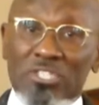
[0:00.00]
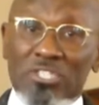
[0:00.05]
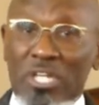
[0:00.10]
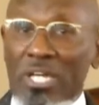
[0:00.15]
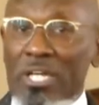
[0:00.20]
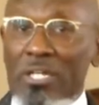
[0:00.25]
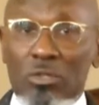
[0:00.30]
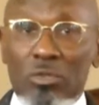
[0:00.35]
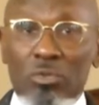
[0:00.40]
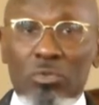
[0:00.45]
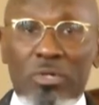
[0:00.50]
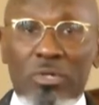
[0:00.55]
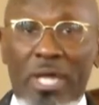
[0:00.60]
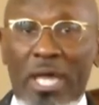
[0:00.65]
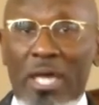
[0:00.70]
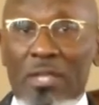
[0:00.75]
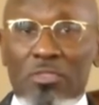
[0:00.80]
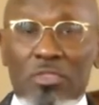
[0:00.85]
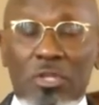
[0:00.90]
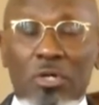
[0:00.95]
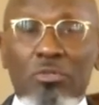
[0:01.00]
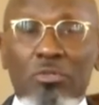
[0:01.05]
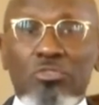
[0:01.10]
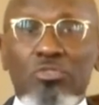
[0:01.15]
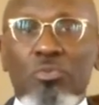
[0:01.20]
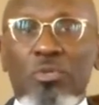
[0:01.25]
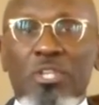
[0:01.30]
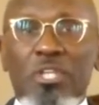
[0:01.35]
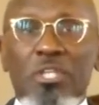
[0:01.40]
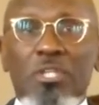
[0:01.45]
St. Luke and
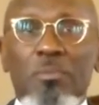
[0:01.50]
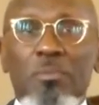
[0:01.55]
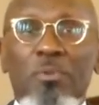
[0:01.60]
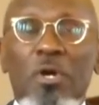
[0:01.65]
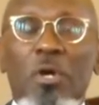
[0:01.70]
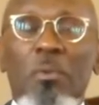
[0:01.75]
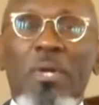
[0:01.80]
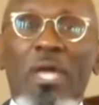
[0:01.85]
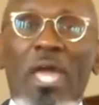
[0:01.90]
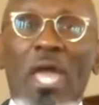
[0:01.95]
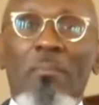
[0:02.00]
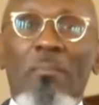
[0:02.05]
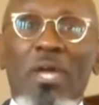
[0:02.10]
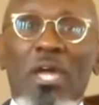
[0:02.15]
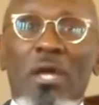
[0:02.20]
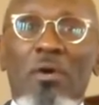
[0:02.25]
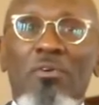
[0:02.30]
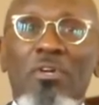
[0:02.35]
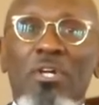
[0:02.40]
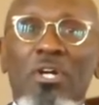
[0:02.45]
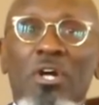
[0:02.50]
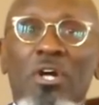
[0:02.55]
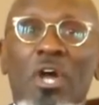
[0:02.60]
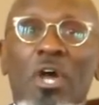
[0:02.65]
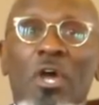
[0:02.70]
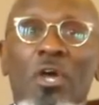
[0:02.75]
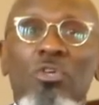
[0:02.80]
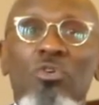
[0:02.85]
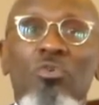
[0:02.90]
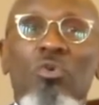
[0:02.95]
those within the Birmingham area.
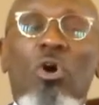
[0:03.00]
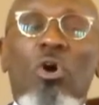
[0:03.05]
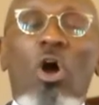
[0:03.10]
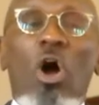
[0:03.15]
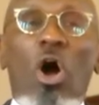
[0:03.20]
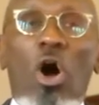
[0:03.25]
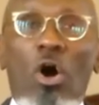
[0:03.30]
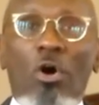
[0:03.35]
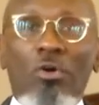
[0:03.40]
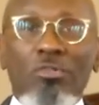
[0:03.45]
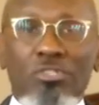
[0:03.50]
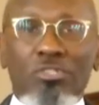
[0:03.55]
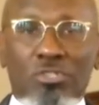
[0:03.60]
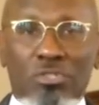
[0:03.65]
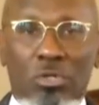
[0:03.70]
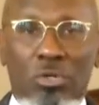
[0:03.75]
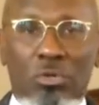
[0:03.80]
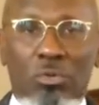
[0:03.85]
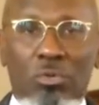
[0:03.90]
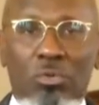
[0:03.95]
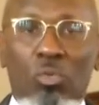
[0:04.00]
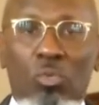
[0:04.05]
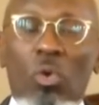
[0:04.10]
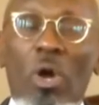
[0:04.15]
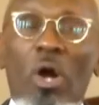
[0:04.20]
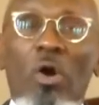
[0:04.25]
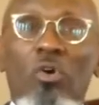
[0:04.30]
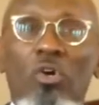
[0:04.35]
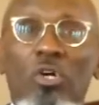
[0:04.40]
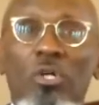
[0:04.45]
You are also
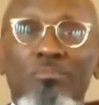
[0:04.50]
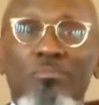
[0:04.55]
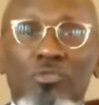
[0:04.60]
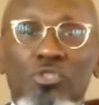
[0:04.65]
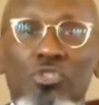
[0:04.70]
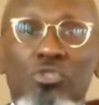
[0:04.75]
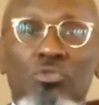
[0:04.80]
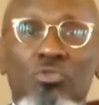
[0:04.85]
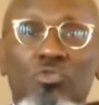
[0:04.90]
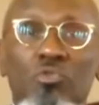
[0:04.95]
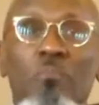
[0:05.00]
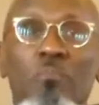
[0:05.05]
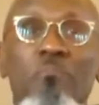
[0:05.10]
welcome to